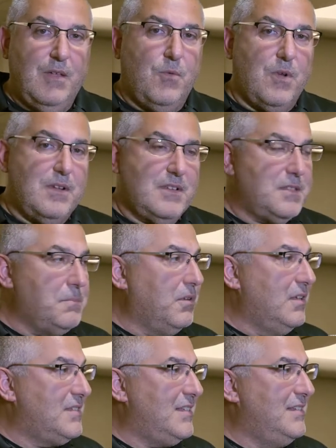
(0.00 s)
One of the
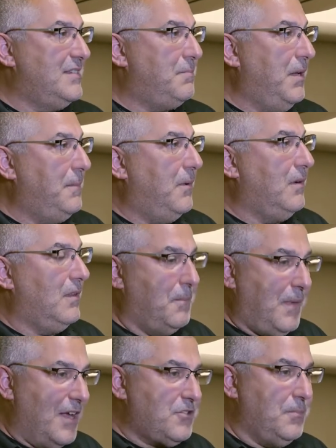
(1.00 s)
simplest things people, the
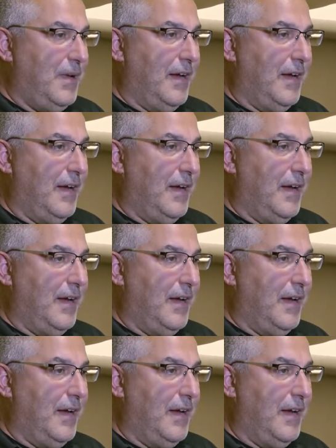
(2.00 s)
module